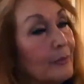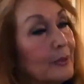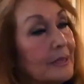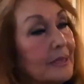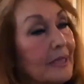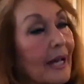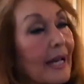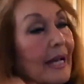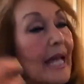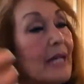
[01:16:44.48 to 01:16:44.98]

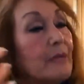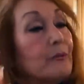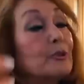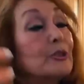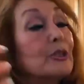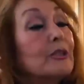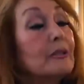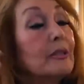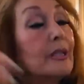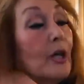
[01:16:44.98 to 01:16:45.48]
was not
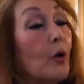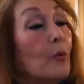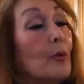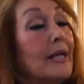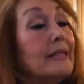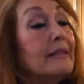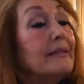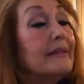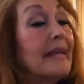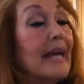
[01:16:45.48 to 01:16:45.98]
able to go
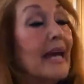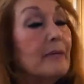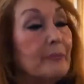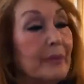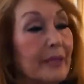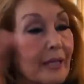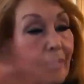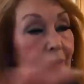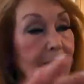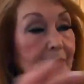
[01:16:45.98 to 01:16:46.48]
into that
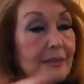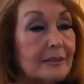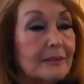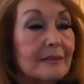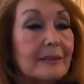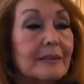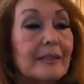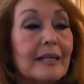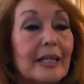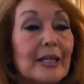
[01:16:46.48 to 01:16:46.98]
because,
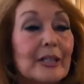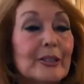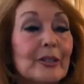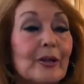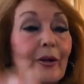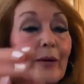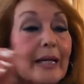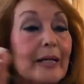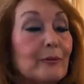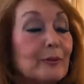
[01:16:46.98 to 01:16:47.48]

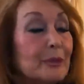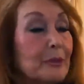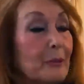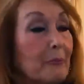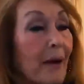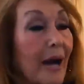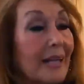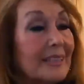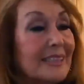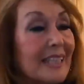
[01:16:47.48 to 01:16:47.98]
you know, he was a
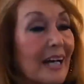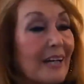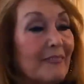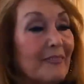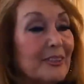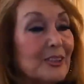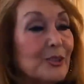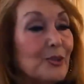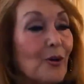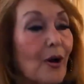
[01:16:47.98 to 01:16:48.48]
box
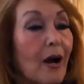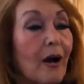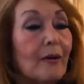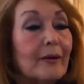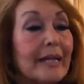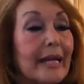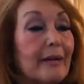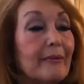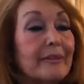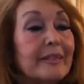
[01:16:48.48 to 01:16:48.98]
office
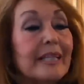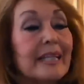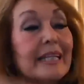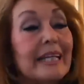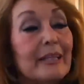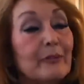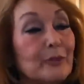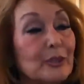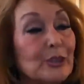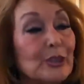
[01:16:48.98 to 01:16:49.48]
draw and everything
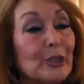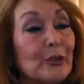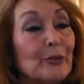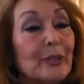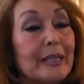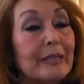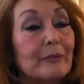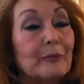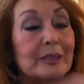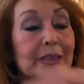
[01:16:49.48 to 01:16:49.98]
he was
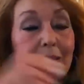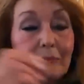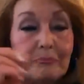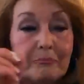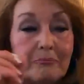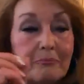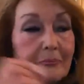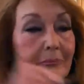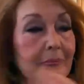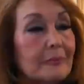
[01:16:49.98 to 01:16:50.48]
doing was,
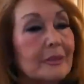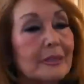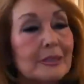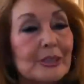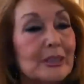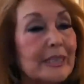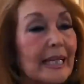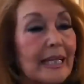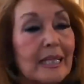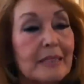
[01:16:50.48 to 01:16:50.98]
he
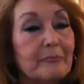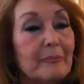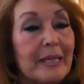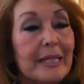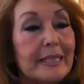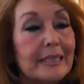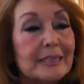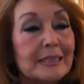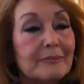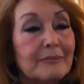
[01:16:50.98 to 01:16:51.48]
was selling
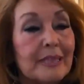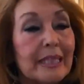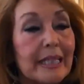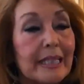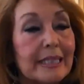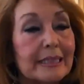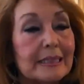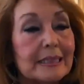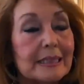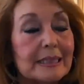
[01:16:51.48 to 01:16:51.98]
millions of
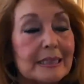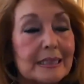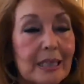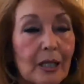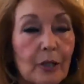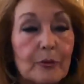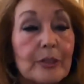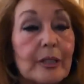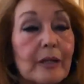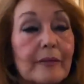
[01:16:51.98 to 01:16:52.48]
tickets. And
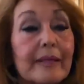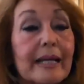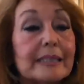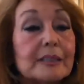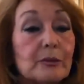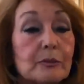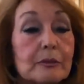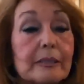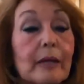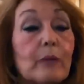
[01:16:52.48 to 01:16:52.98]
so, you know,
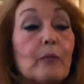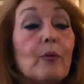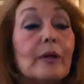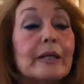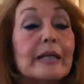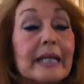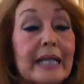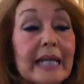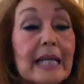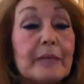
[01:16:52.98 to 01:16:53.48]
that's, they
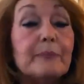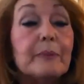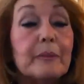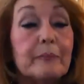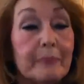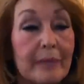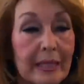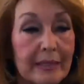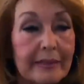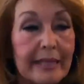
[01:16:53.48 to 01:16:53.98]
wanted to keep
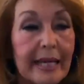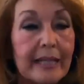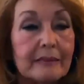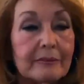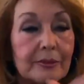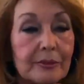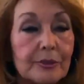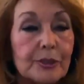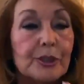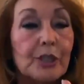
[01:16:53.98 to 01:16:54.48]
him in that
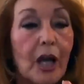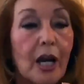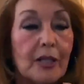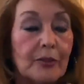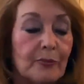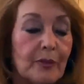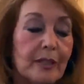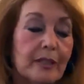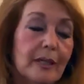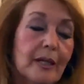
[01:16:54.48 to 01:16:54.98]

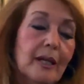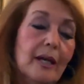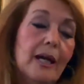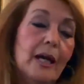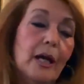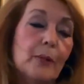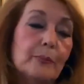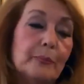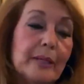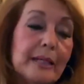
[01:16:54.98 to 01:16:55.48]
genre.
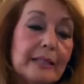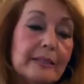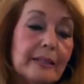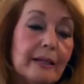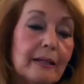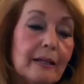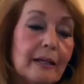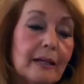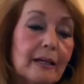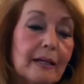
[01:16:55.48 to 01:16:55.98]
But
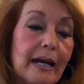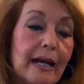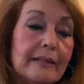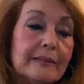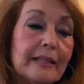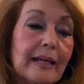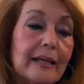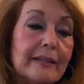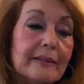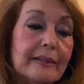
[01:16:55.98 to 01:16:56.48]

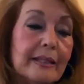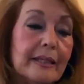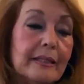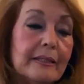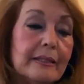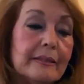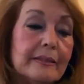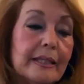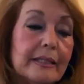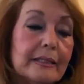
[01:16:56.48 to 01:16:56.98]
I
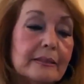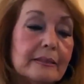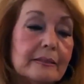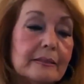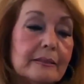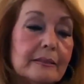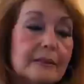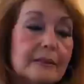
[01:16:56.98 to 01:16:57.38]
think that